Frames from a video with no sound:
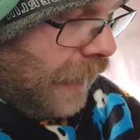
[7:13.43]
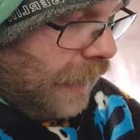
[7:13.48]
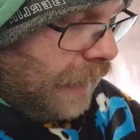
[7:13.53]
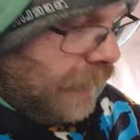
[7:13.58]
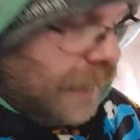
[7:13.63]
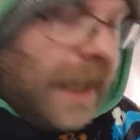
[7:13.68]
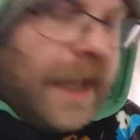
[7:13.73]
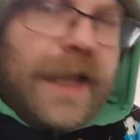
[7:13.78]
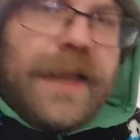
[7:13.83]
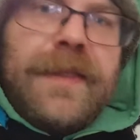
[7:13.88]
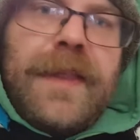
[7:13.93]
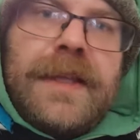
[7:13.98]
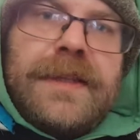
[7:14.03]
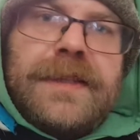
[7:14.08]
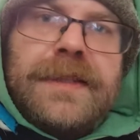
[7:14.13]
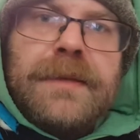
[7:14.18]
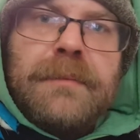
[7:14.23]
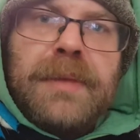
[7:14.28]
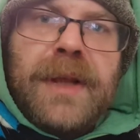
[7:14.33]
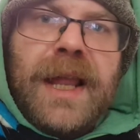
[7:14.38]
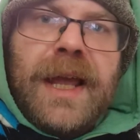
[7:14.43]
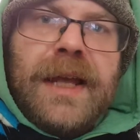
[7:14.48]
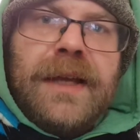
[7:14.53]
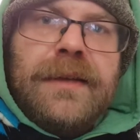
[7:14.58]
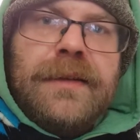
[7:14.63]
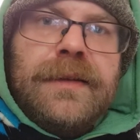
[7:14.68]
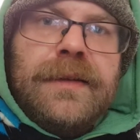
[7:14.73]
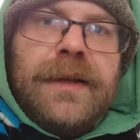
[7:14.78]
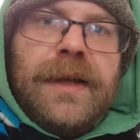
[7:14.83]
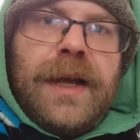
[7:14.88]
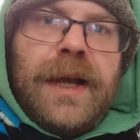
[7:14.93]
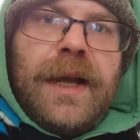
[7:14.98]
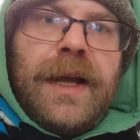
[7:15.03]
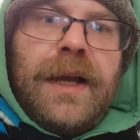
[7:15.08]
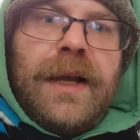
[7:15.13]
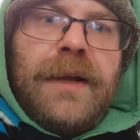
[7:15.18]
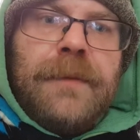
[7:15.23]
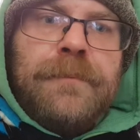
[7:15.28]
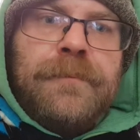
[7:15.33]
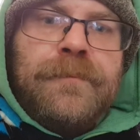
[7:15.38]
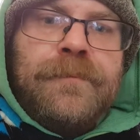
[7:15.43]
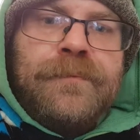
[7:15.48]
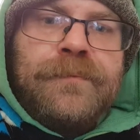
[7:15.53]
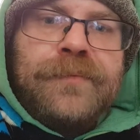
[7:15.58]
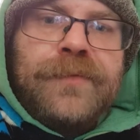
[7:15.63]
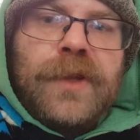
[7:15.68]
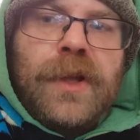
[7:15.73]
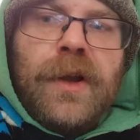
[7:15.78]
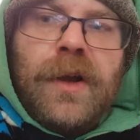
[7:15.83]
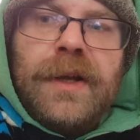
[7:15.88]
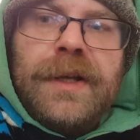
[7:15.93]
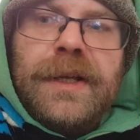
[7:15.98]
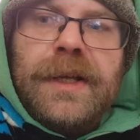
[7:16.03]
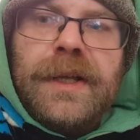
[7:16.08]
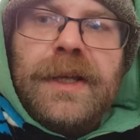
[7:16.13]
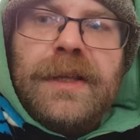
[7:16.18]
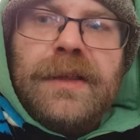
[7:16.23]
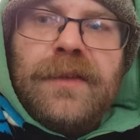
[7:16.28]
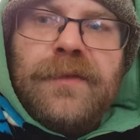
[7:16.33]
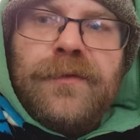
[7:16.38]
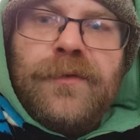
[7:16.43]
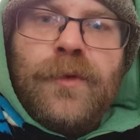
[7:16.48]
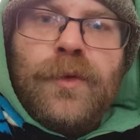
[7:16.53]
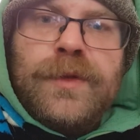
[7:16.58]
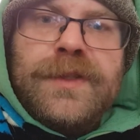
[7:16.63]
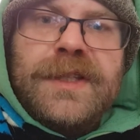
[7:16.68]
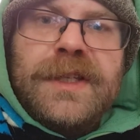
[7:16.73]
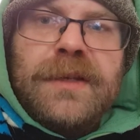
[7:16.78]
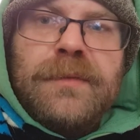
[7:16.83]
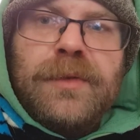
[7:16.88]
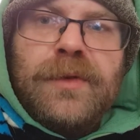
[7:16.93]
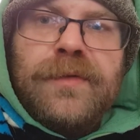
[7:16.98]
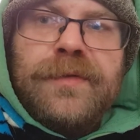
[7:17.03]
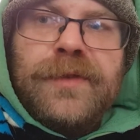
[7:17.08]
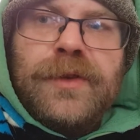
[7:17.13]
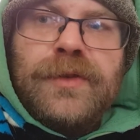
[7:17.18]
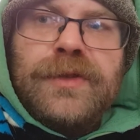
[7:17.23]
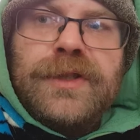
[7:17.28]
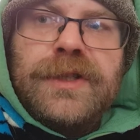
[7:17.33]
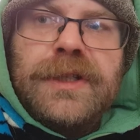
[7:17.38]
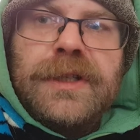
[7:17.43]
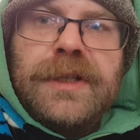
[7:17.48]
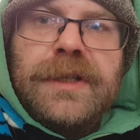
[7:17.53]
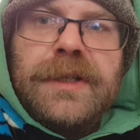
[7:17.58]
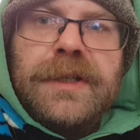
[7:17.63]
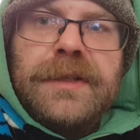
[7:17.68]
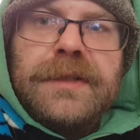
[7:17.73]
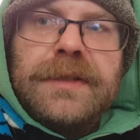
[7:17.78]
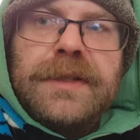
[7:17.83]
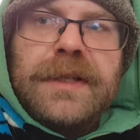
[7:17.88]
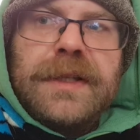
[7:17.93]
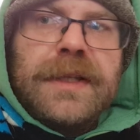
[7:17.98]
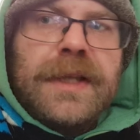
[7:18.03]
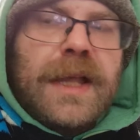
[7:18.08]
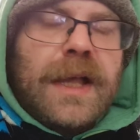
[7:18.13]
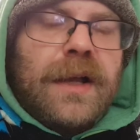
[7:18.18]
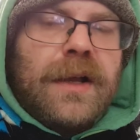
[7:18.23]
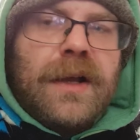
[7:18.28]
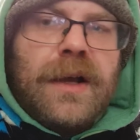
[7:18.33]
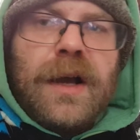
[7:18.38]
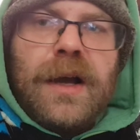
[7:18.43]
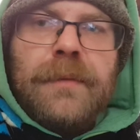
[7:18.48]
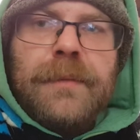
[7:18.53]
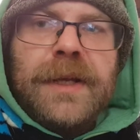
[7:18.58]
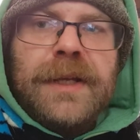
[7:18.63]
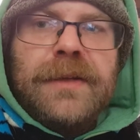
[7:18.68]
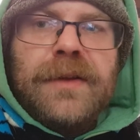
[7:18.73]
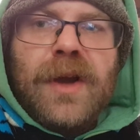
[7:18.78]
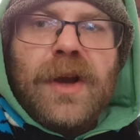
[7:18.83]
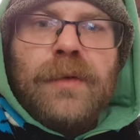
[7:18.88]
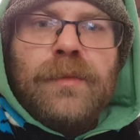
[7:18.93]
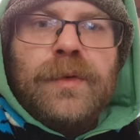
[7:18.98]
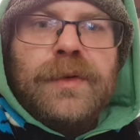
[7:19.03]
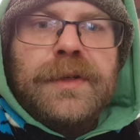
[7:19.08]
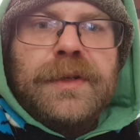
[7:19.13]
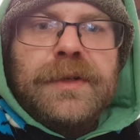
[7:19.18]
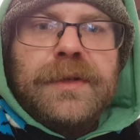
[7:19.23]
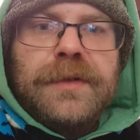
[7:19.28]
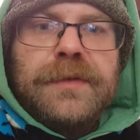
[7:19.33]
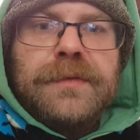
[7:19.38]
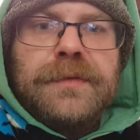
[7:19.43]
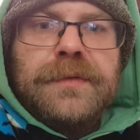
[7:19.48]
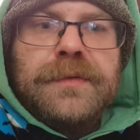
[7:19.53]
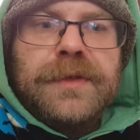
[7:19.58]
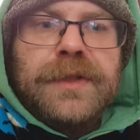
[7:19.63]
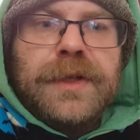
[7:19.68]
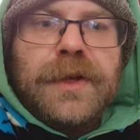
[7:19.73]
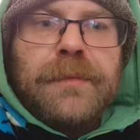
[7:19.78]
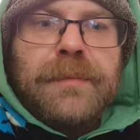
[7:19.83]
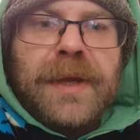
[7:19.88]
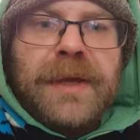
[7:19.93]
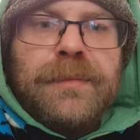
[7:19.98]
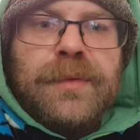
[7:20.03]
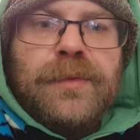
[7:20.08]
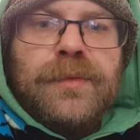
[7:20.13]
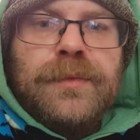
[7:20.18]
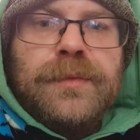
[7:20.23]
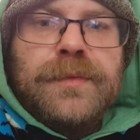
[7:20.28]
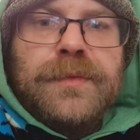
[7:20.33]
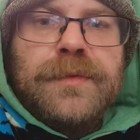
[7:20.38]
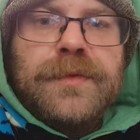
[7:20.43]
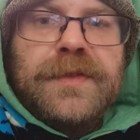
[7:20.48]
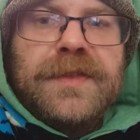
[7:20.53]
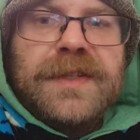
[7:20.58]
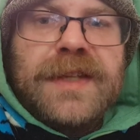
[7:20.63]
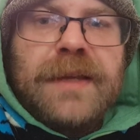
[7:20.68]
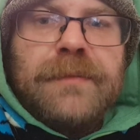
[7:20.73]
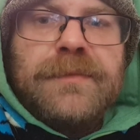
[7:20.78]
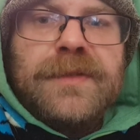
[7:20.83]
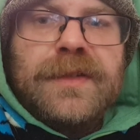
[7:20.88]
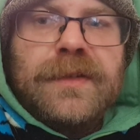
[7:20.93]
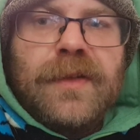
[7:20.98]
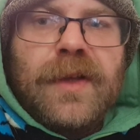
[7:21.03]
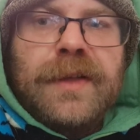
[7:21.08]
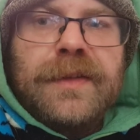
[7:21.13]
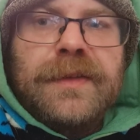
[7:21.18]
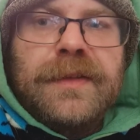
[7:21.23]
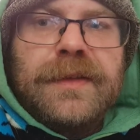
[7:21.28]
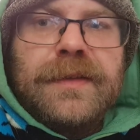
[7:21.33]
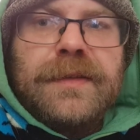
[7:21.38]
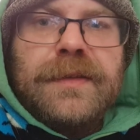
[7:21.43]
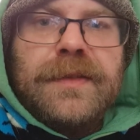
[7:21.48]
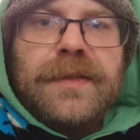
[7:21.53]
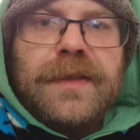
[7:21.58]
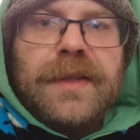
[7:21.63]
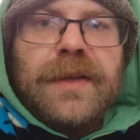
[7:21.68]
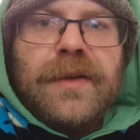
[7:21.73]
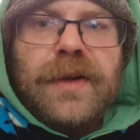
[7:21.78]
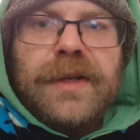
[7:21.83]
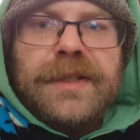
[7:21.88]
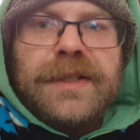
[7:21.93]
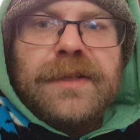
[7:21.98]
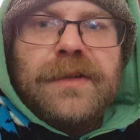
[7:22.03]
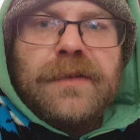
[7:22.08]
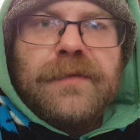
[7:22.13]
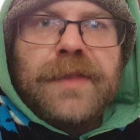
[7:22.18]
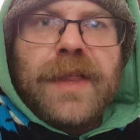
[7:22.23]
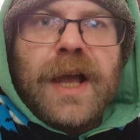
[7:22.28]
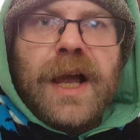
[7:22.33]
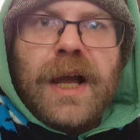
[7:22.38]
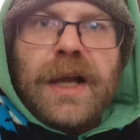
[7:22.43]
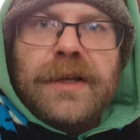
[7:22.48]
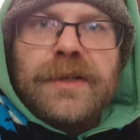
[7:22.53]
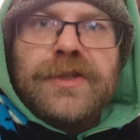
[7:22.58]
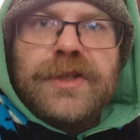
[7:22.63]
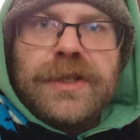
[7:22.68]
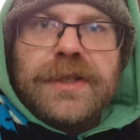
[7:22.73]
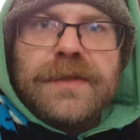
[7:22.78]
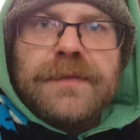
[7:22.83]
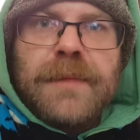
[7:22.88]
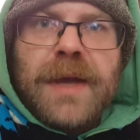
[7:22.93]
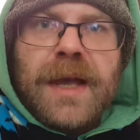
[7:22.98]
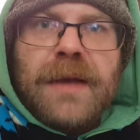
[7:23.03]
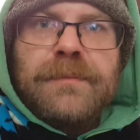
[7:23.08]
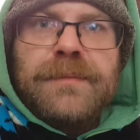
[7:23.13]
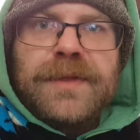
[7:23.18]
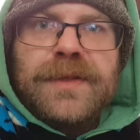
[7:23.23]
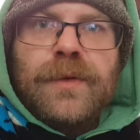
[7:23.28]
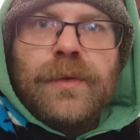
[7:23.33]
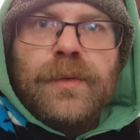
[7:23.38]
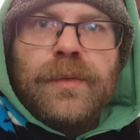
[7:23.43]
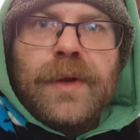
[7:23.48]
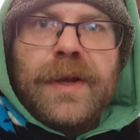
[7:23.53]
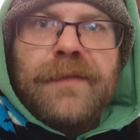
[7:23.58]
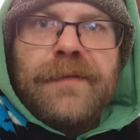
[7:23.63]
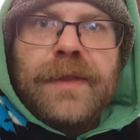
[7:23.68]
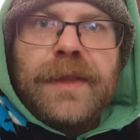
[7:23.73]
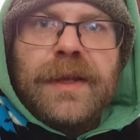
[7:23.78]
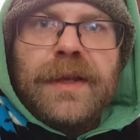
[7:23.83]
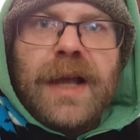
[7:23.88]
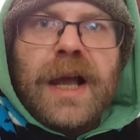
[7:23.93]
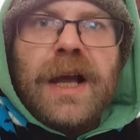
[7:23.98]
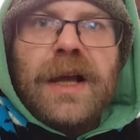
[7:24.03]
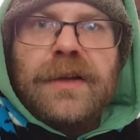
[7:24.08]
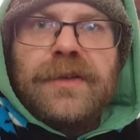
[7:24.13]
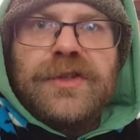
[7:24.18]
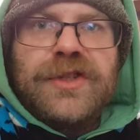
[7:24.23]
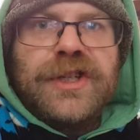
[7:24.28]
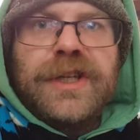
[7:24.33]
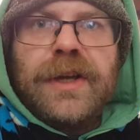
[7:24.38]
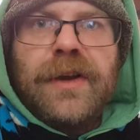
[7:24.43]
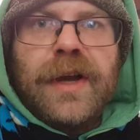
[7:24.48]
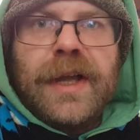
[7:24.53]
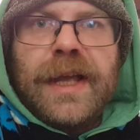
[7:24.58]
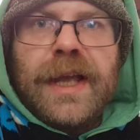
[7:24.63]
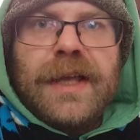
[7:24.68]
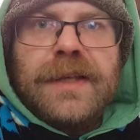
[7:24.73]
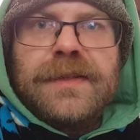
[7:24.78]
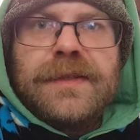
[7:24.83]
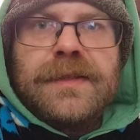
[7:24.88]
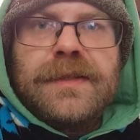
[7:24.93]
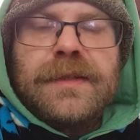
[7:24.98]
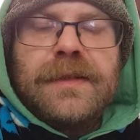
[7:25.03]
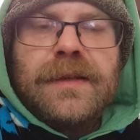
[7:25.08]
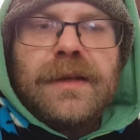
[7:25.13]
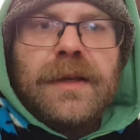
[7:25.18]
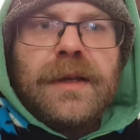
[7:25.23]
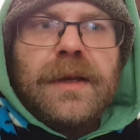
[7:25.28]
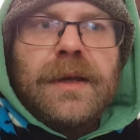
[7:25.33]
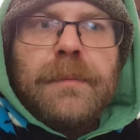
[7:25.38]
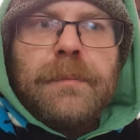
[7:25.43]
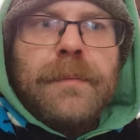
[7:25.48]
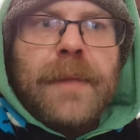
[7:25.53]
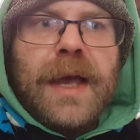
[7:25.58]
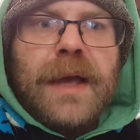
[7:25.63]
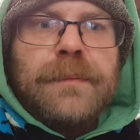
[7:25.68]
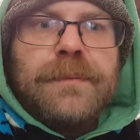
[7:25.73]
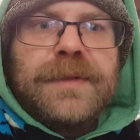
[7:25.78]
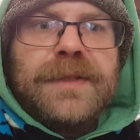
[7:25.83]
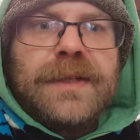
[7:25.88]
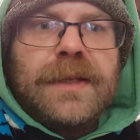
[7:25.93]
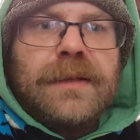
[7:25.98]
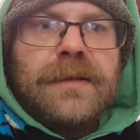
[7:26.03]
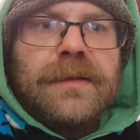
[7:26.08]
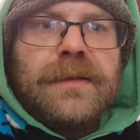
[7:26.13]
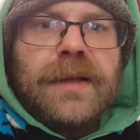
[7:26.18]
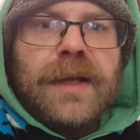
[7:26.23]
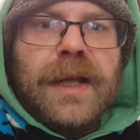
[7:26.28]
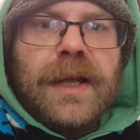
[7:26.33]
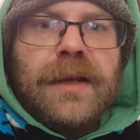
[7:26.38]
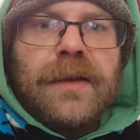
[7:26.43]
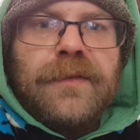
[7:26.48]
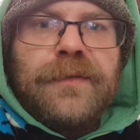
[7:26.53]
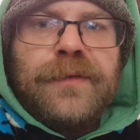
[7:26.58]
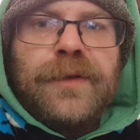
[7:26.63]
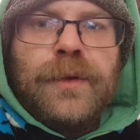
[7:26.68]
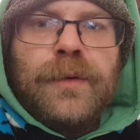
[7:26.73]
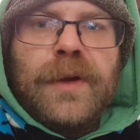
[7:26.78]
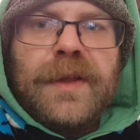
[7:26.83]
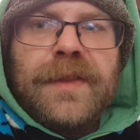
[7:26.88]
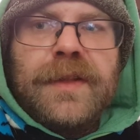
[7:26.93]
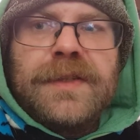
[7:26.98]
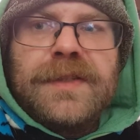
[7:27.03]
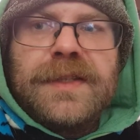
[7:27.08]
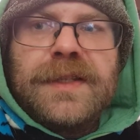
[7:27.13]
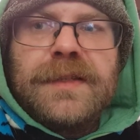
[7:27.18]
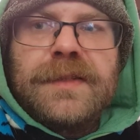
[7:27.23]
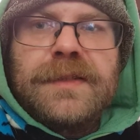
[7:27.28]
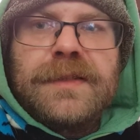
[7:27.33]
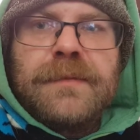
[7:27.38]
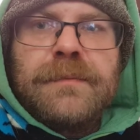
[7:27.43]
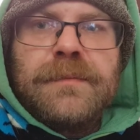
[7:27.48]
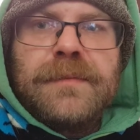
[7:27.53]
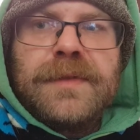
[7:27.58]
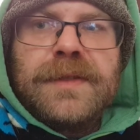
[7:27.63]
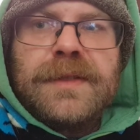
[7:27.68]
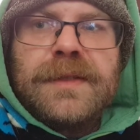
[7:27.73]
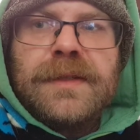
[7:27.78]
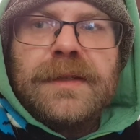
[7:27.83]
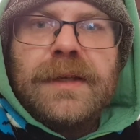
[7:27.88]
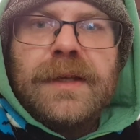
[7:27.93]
yeah, that's the plan. In the foreseeable future, I mean, I would, people seem to like the idea of the ArcGIS maps, or whatever, the ArcGIS maps, and a few other systems,